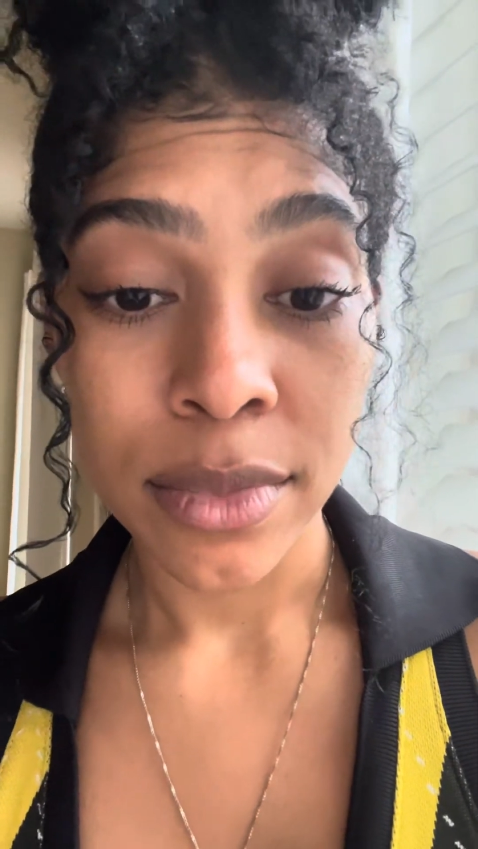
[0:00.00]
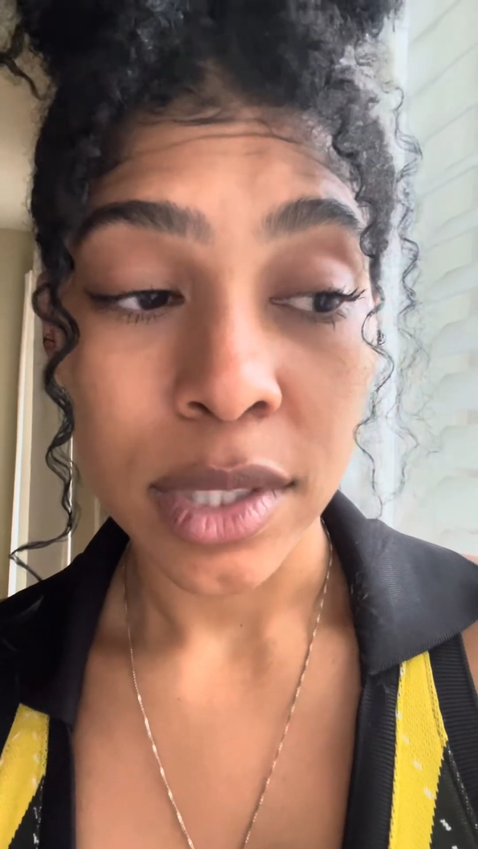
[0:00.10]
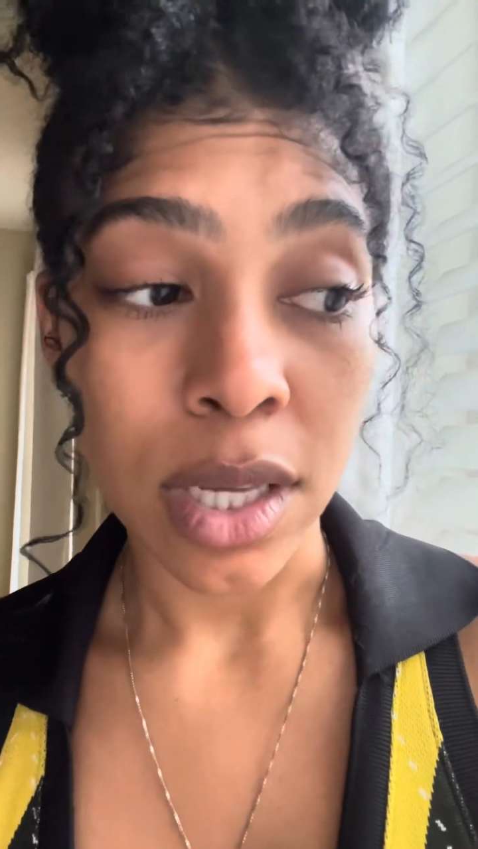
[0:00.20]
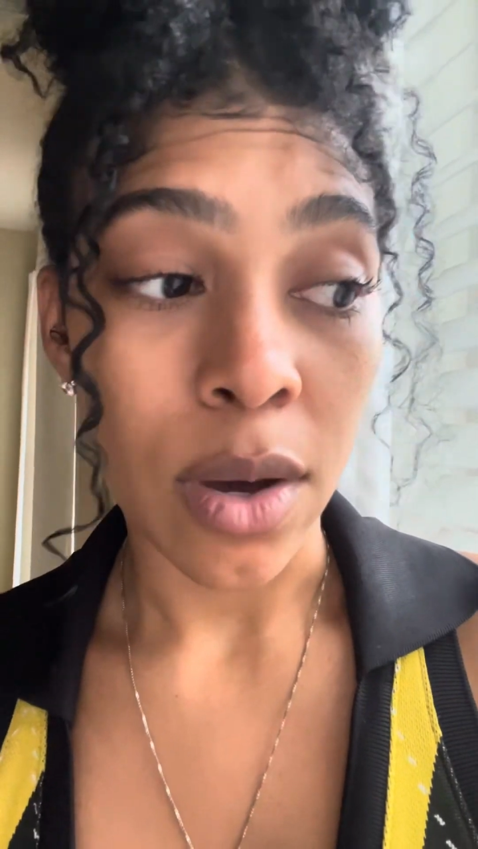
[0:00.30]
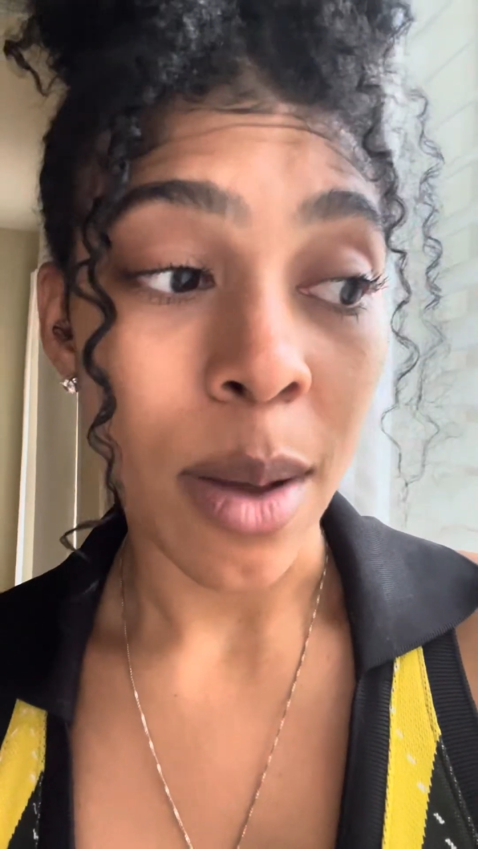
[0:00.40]

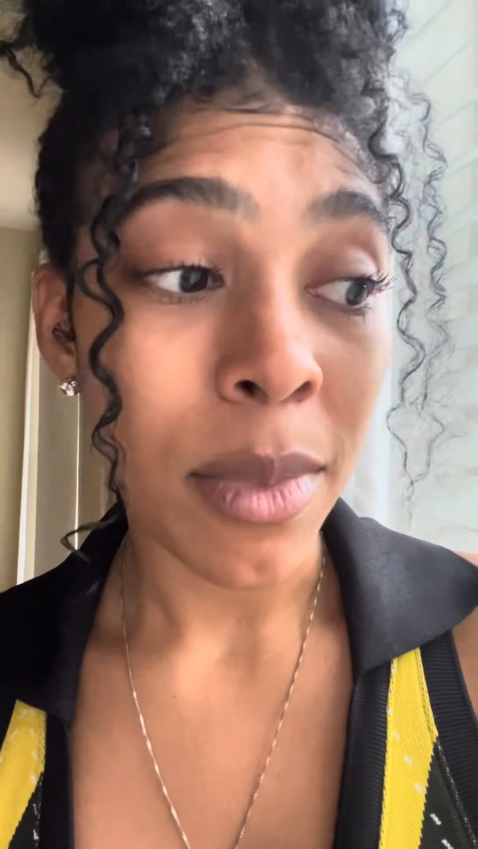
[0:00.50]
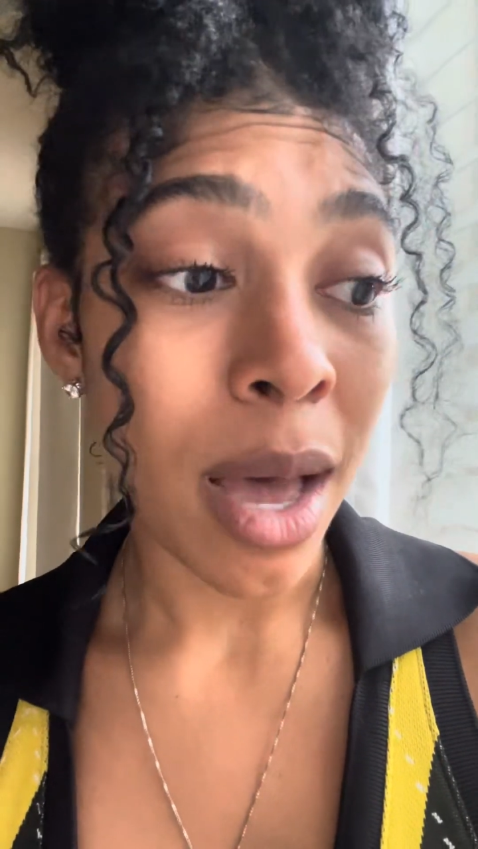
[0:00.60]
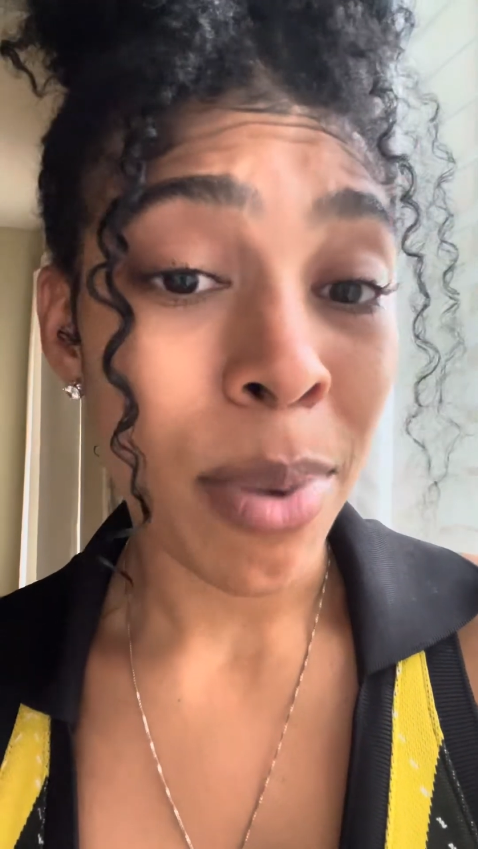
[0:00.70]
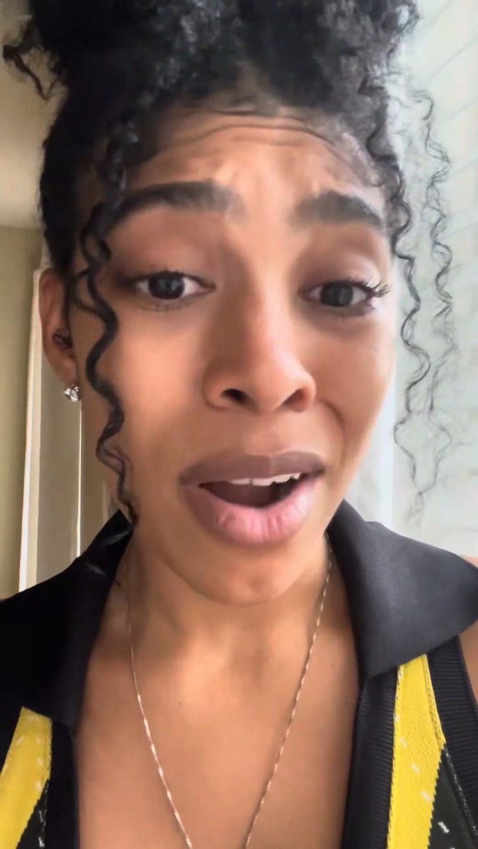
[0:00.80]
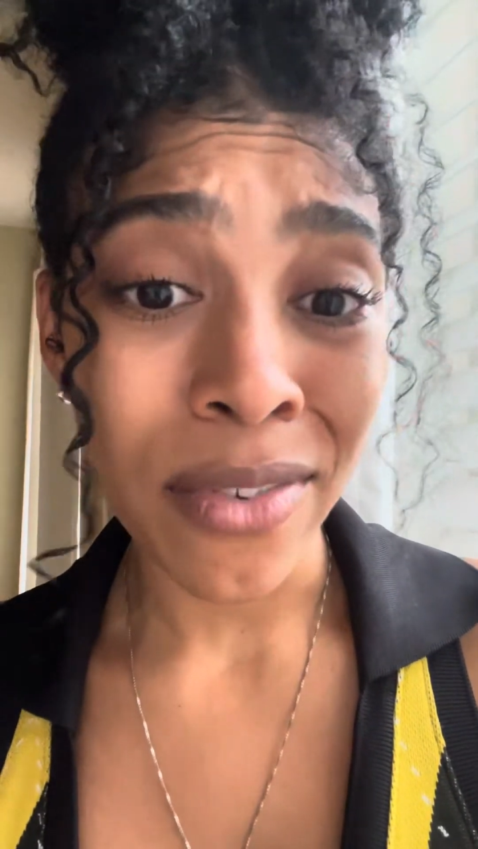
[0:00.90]
So I'm
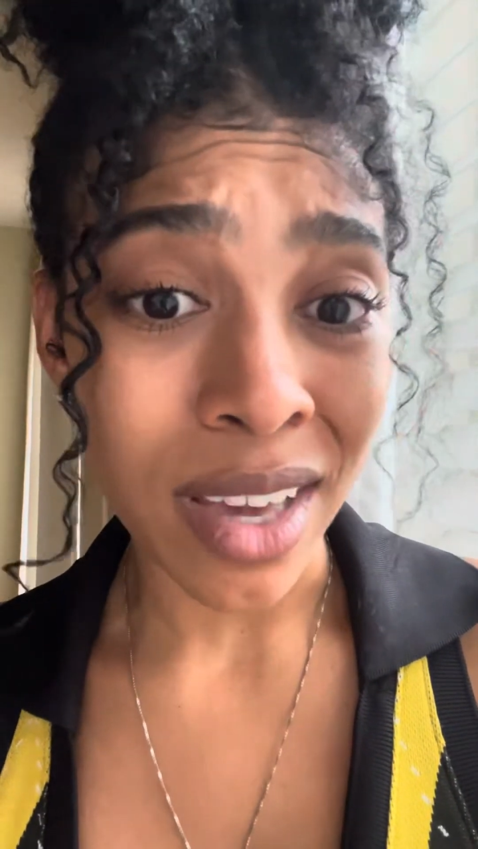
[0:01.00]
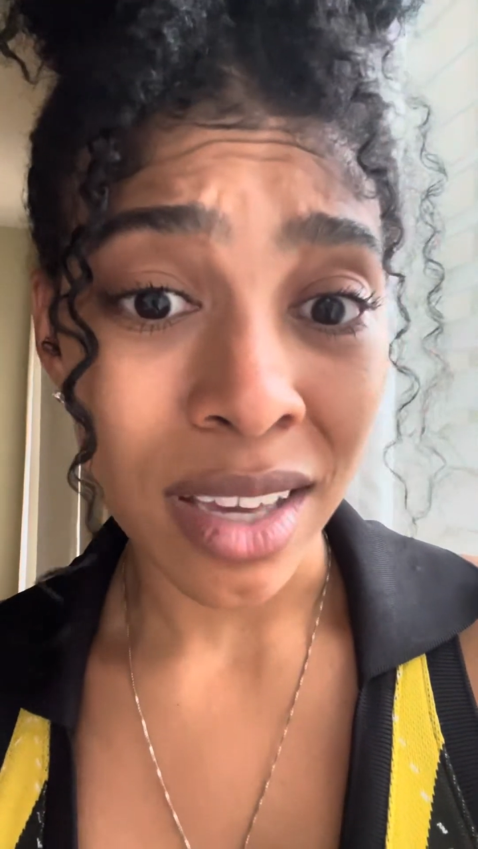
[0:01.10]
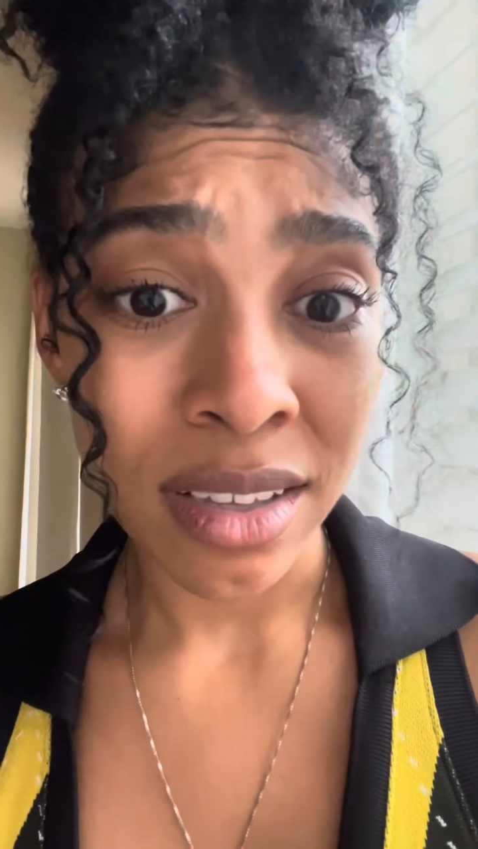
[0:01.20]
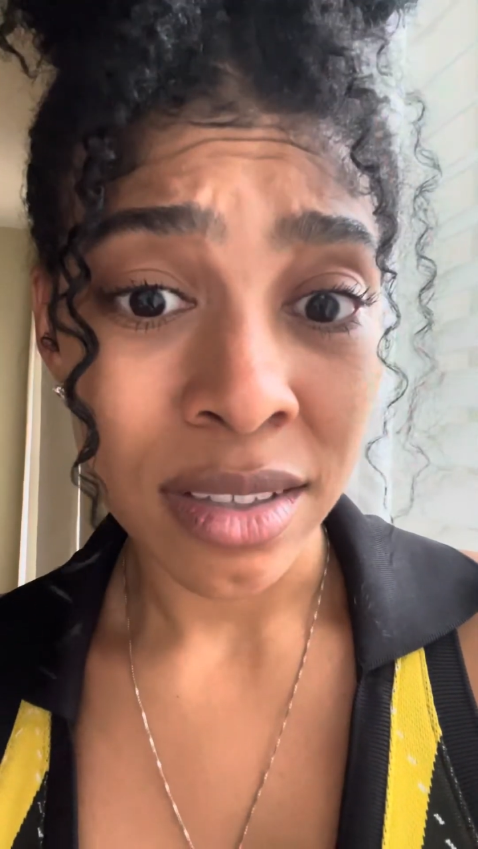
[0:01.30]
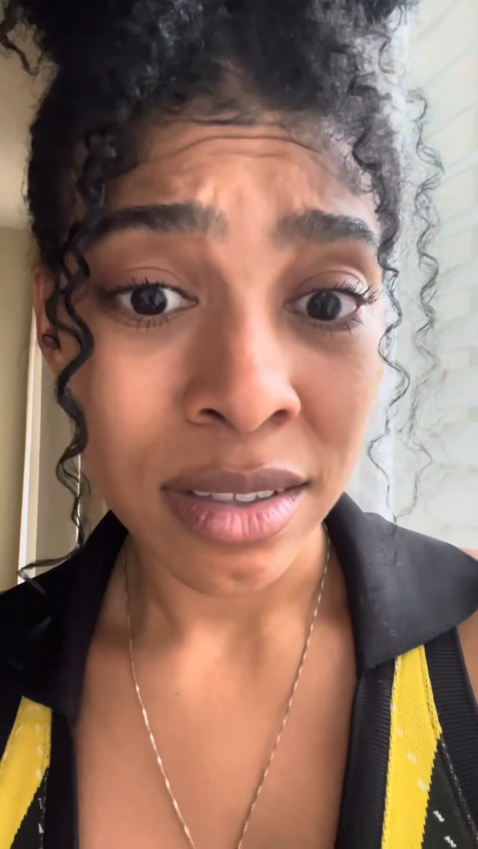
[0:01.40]
not perfect.